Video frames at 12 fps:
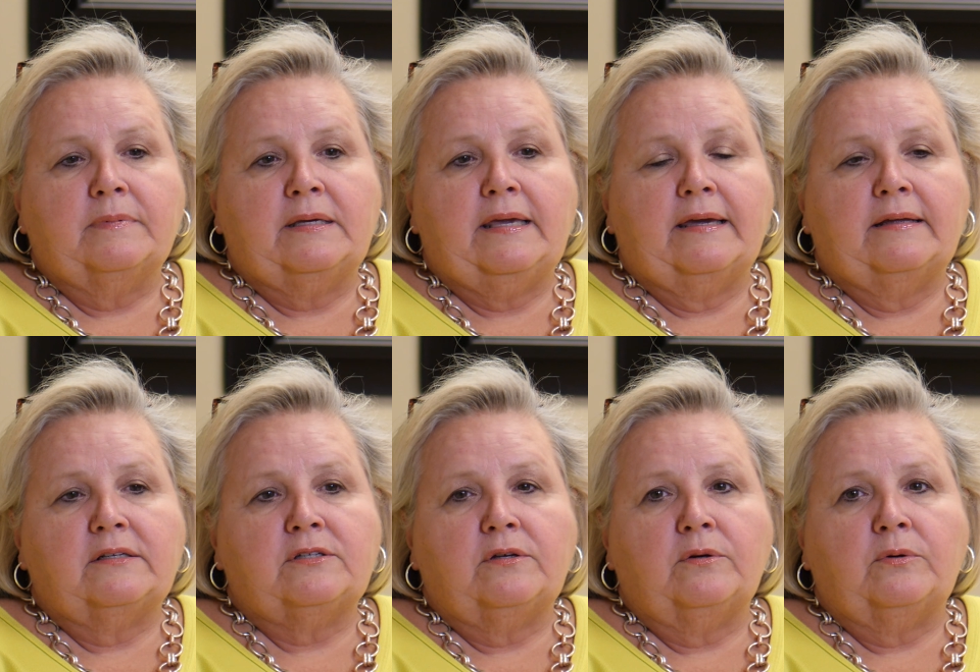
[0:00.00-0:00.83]

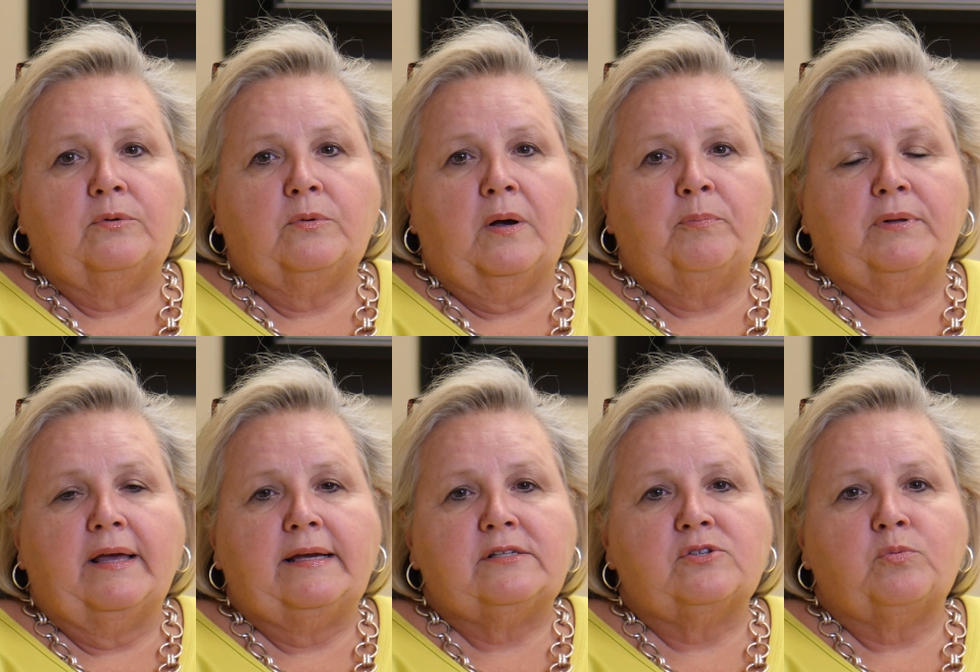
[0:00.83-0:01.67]
get to a
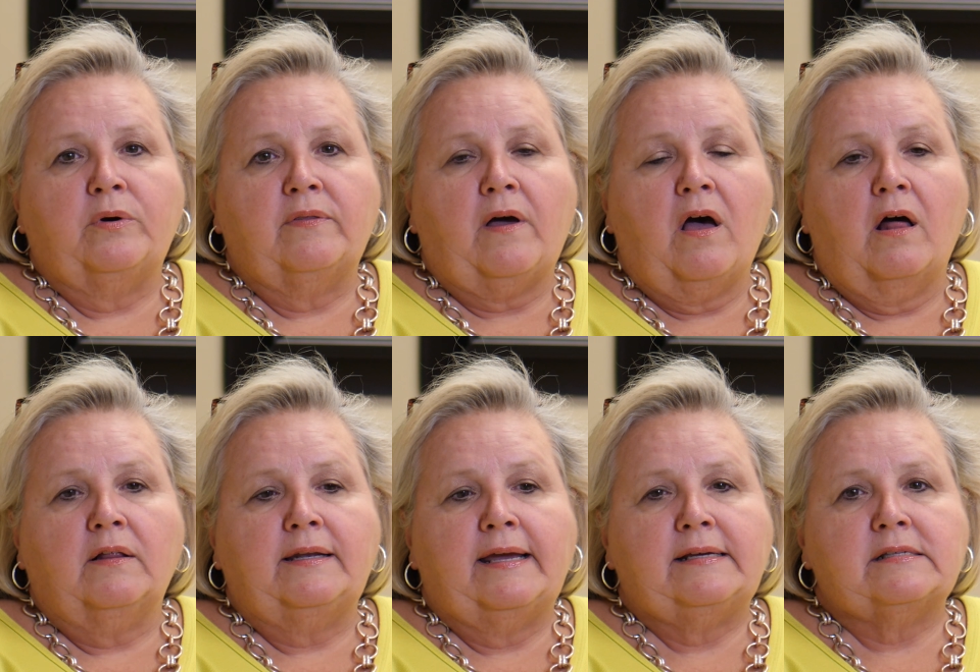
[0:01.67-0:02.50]
place where the
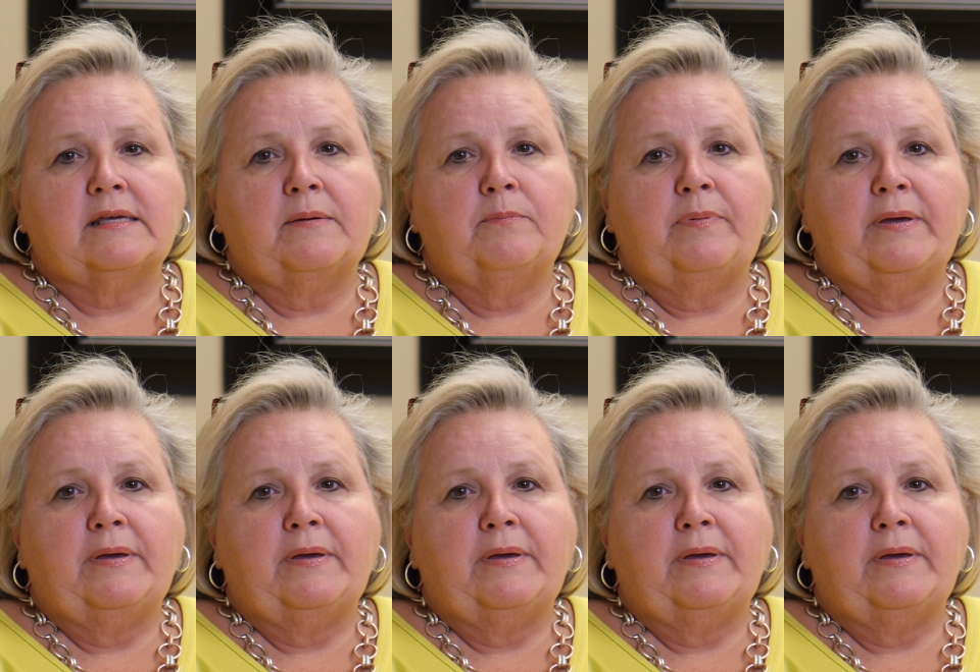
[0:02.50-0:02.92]
holidays can